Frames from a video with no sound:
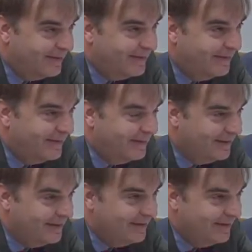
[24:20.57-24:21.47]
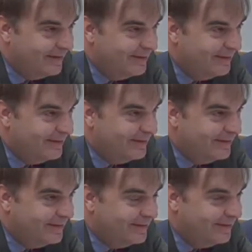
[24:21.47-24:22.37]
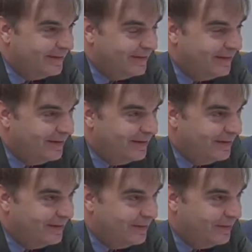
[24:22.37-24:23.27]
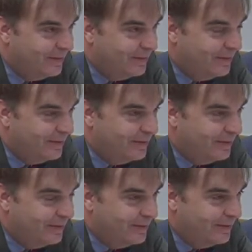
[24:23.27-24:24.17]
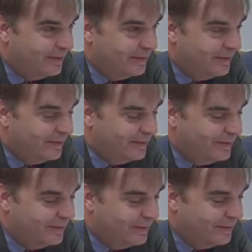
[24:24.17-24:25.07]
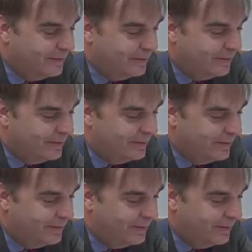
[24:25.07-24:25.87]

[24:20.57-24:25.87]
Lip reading: No words are spoken by the person on screen.